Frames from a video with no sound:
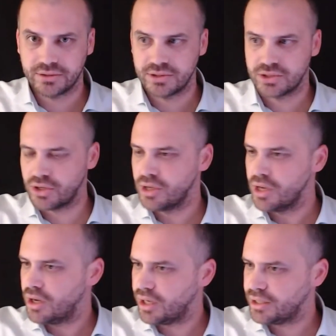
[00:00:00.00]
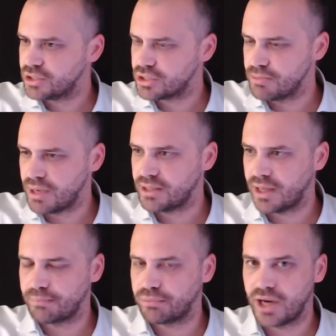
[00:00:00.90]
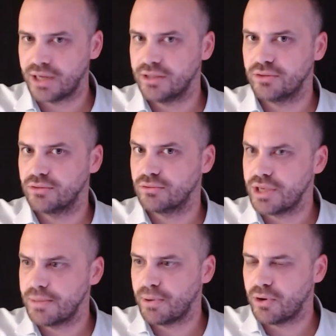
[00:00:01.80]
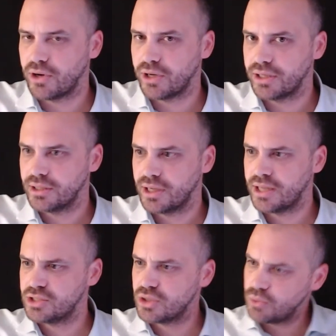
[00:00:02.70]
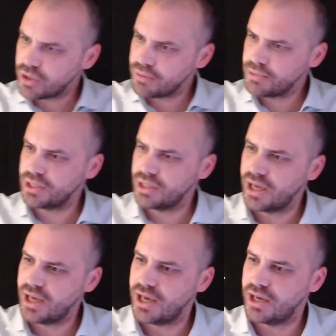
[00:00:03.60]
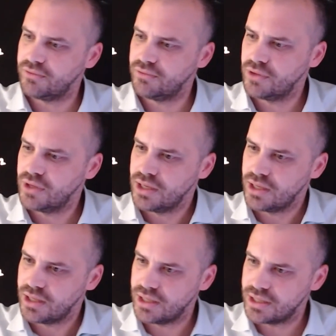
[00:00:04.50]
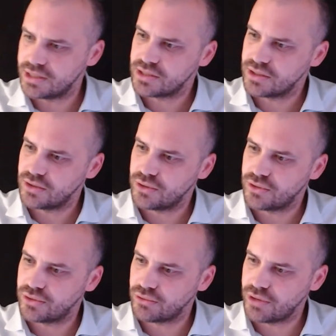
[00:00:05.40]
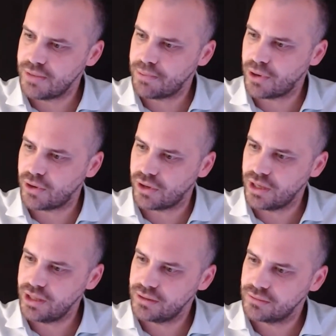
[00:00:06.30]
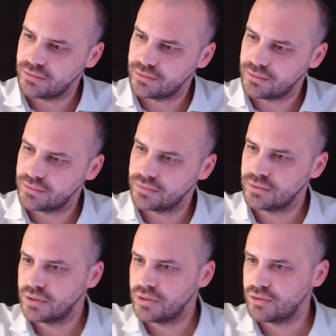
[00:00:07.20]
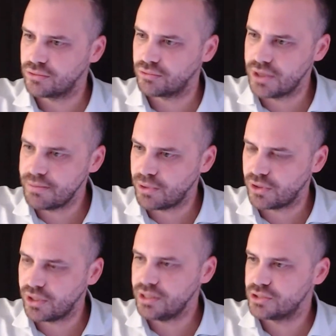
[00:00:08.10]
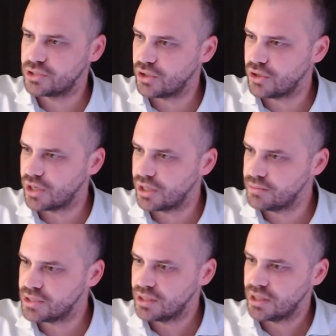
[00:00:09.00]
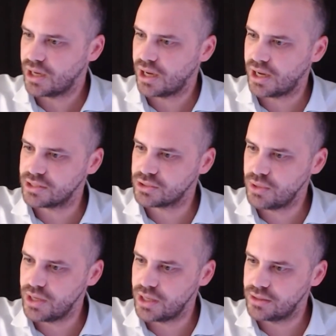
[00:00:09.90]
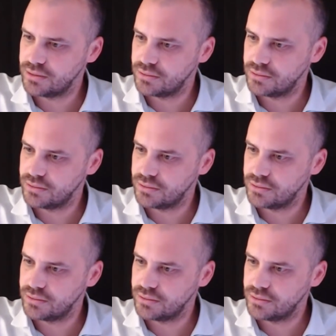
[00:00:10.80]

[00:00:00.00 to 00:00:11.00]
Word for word: So I can just make that bracket 3 pi. And so what I'm going to have is 3 pi, 3 pi times r squared.